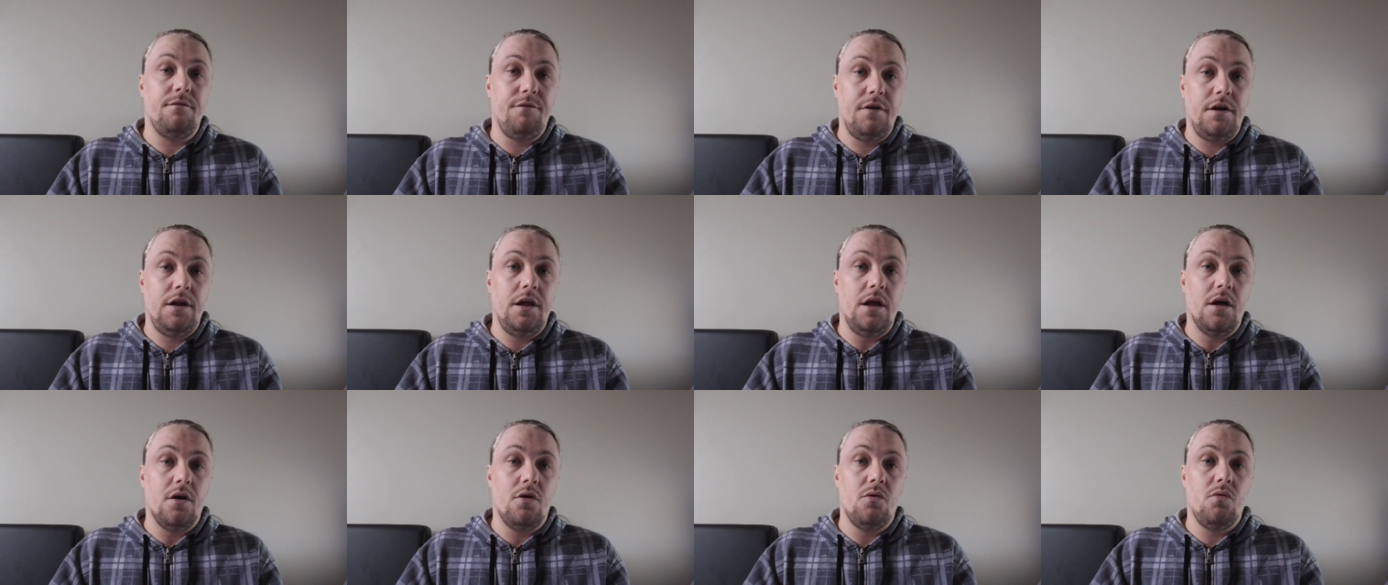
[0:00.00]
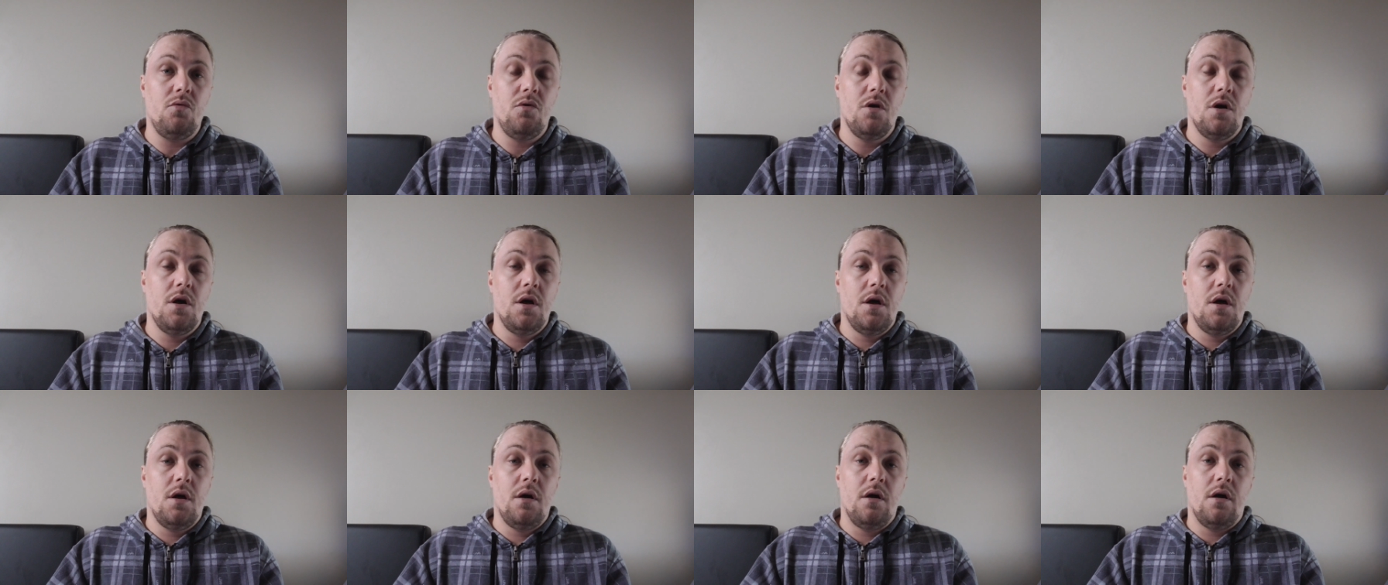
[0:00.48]
video
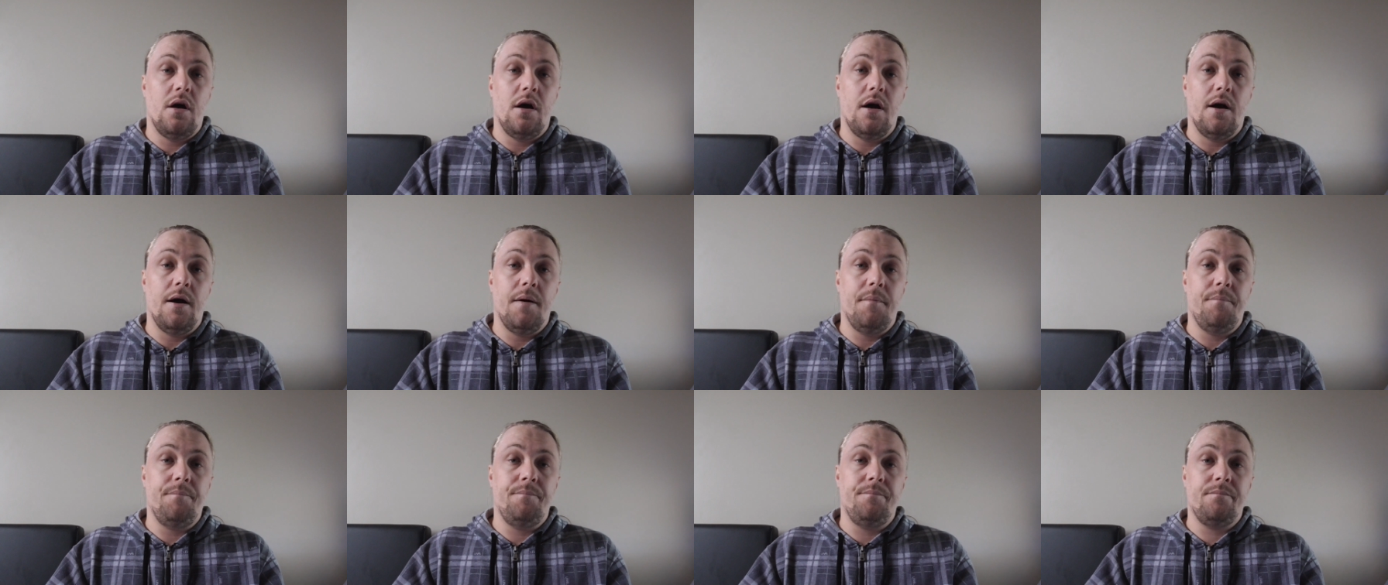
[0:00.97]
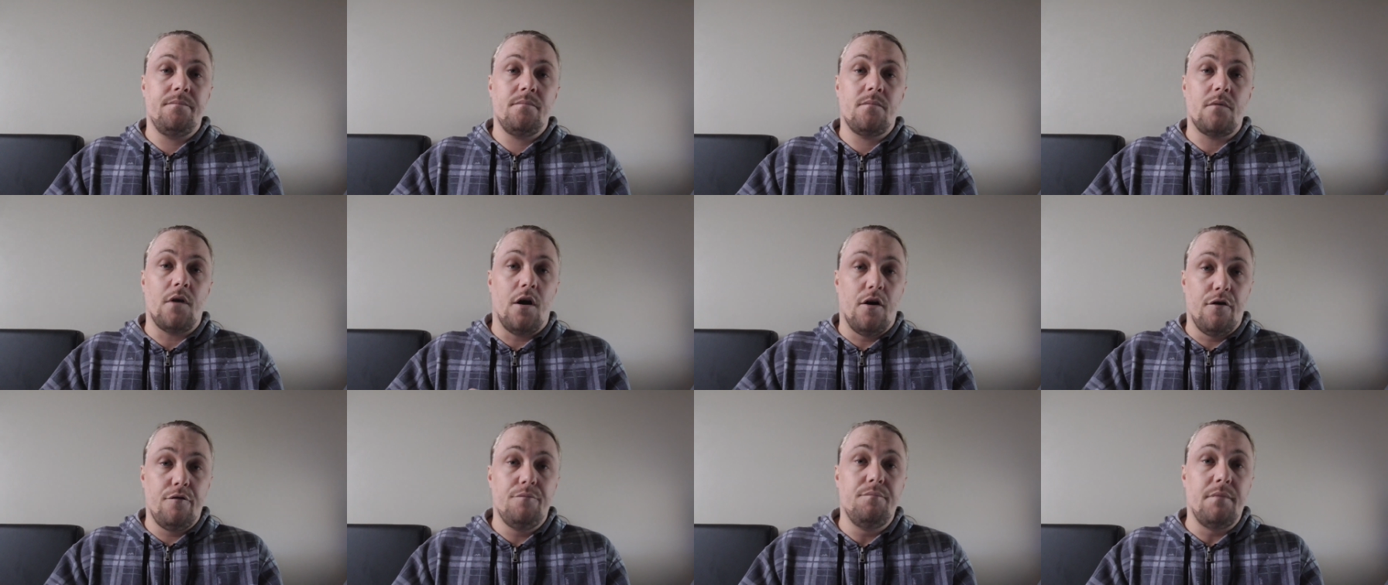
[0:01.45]

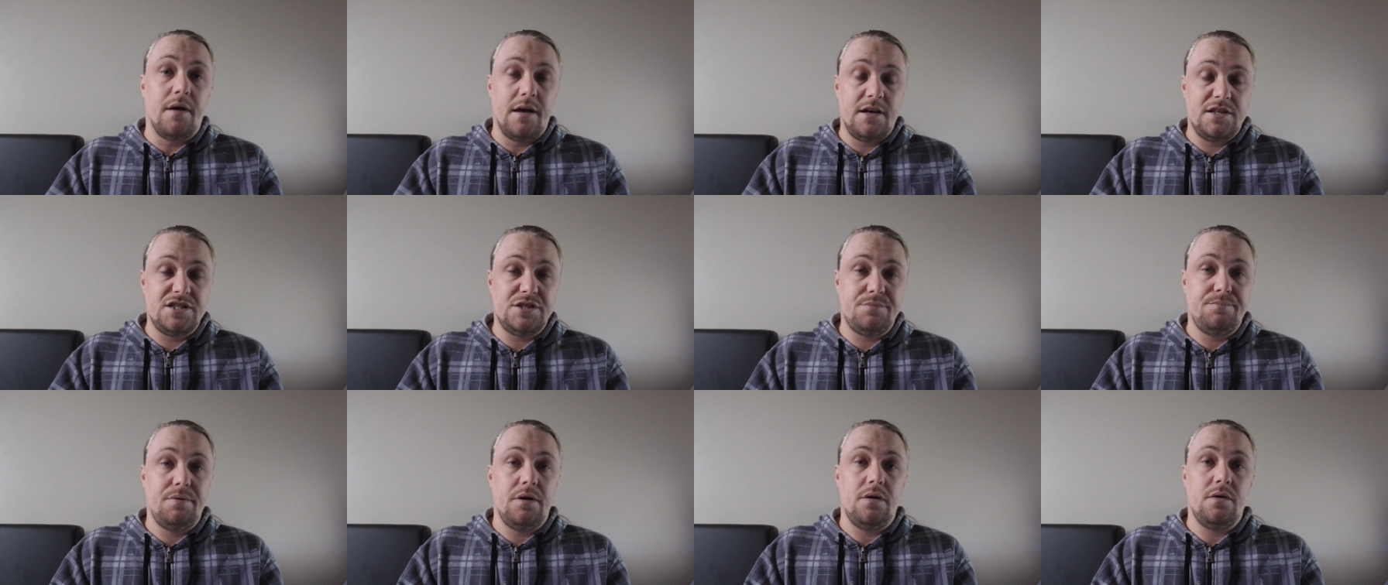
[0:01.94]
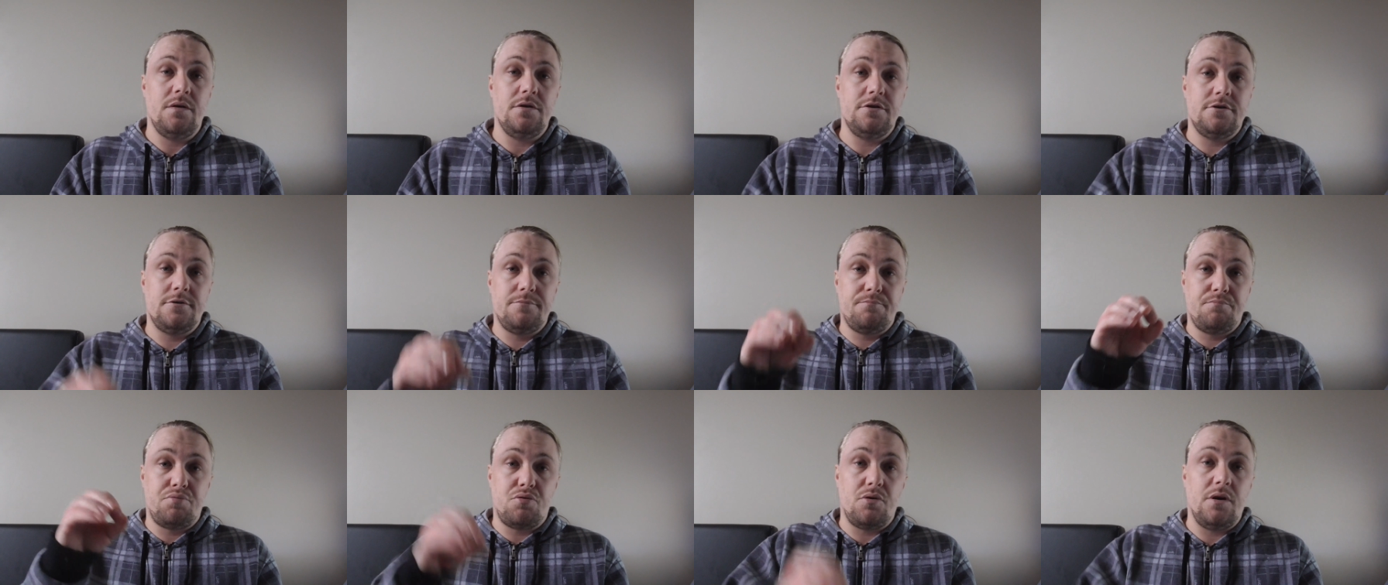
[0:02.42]
of my
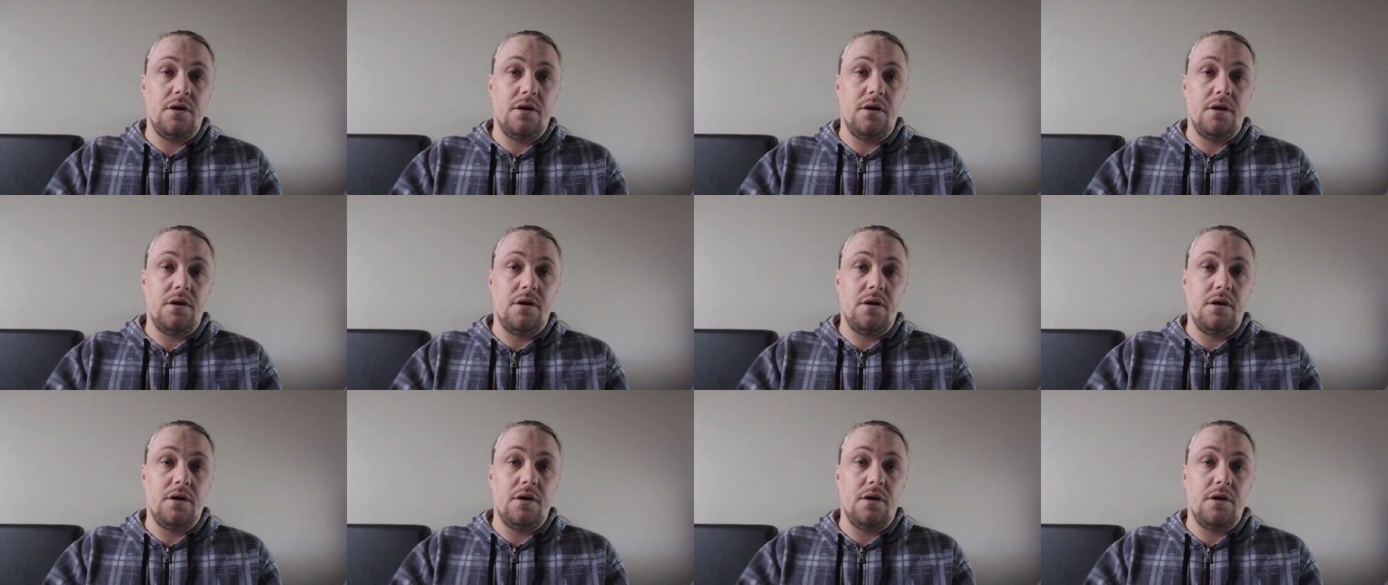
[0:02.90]
experience